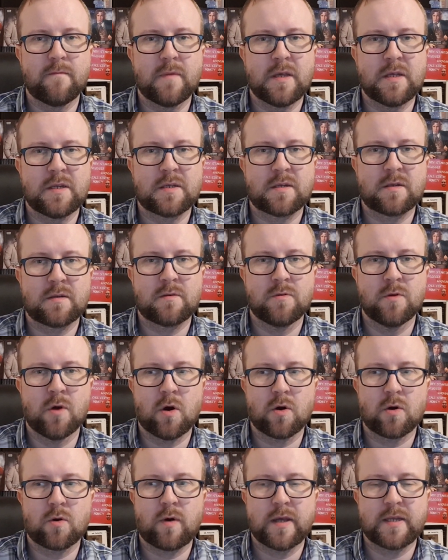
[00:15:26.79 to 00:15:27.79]
It's
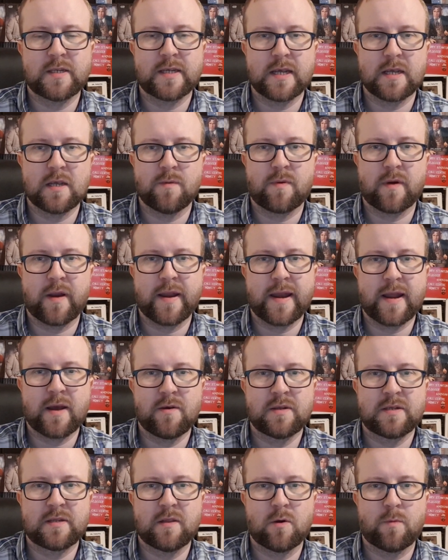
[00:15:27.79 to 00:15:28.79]
not quite take your brain out.
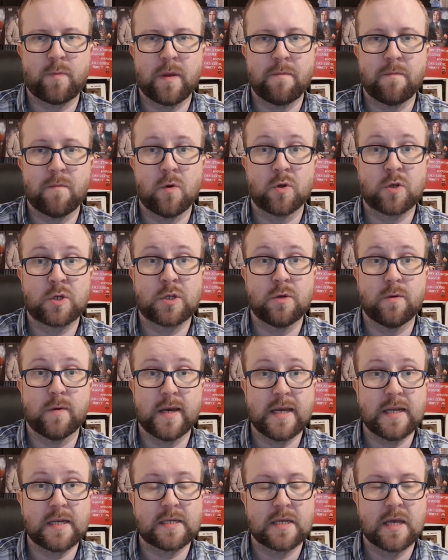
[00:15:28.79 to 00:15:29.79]
There's a little bit more to
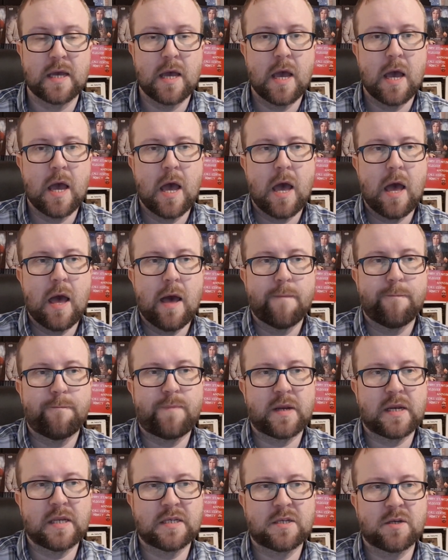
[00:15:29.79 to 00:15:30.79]
it,
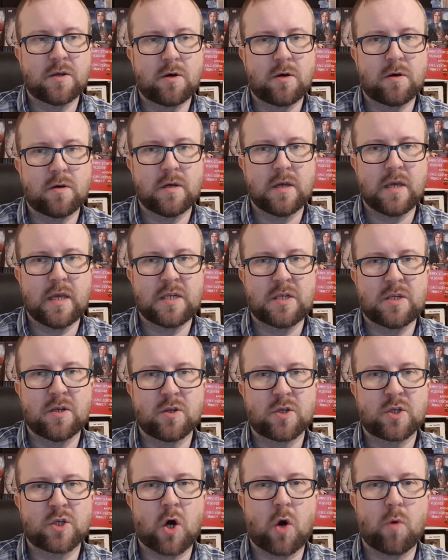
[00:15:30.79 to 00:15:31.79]
but it's not it's
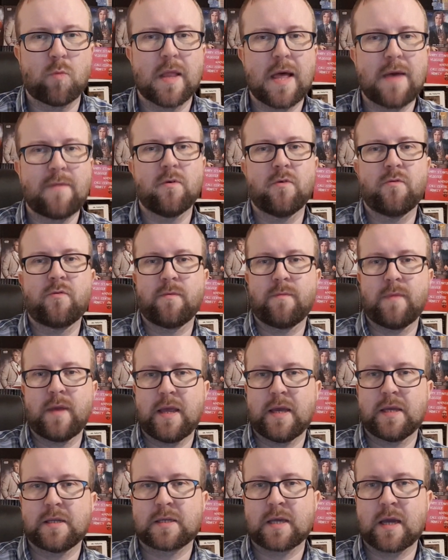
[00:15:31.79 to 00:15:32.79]
not top level for
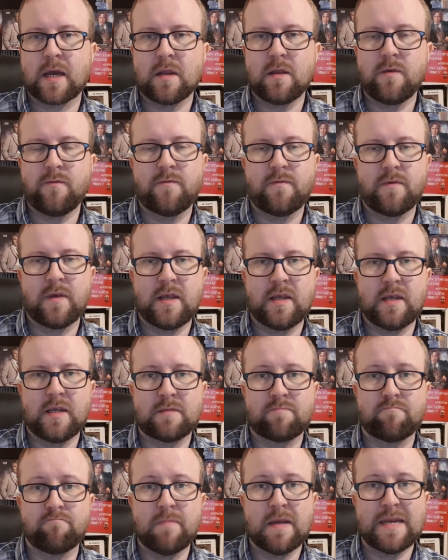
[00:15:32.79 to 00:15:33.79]
me. It's kind of
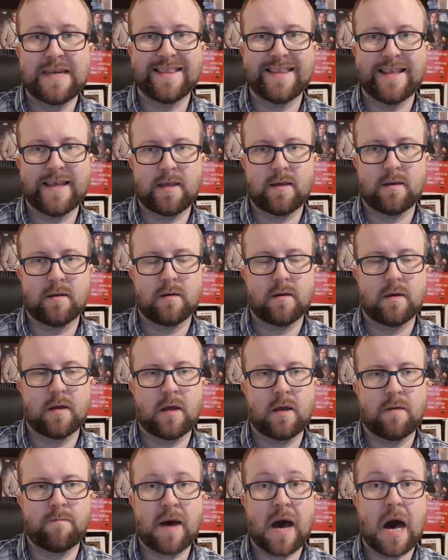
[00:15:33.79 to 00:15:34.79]
it's middling,
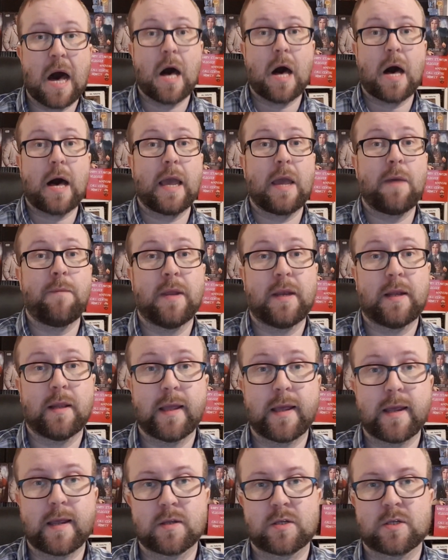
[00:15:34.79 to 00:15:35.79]
uh, but high
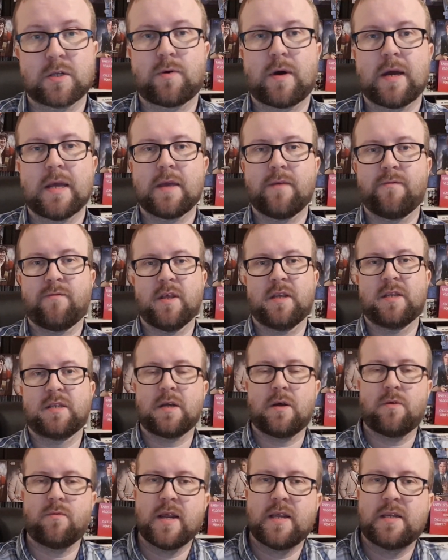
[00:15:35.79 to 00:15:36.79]
middling. So I give this
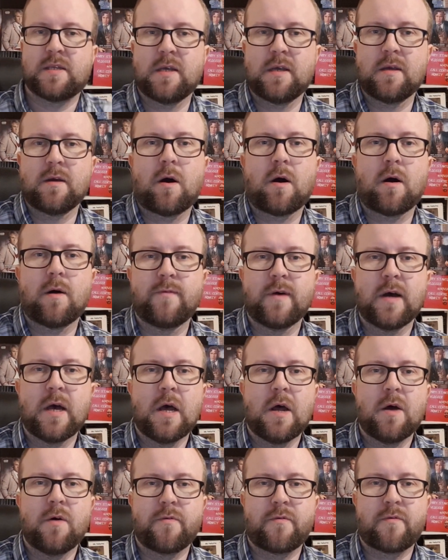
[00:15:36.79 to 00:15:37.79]
a rating of
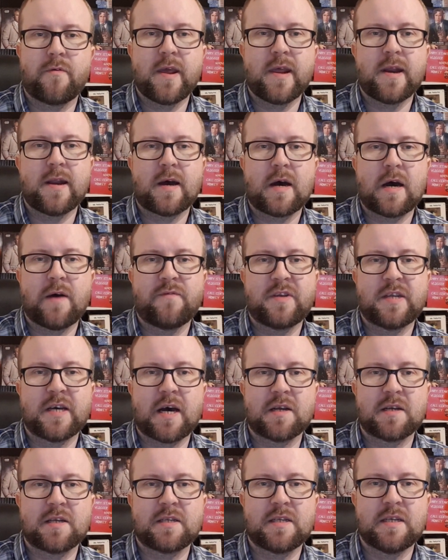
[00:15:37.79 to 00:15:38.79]
three and a half
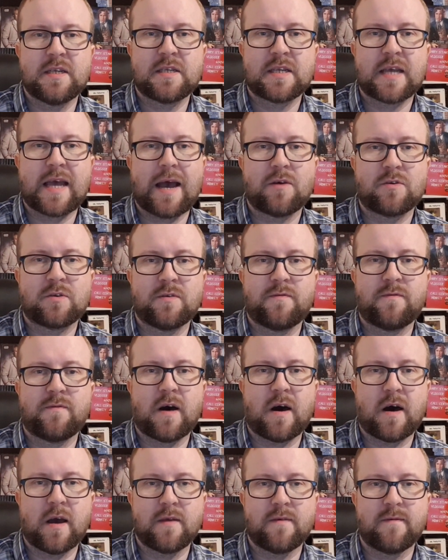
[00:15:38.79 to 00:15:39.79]
TARDISes out of
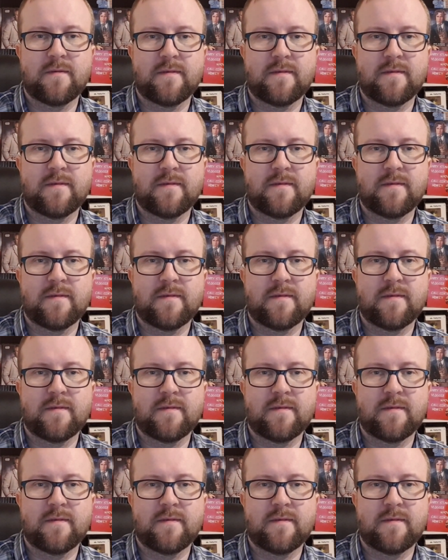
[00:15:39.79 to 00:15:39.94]
five.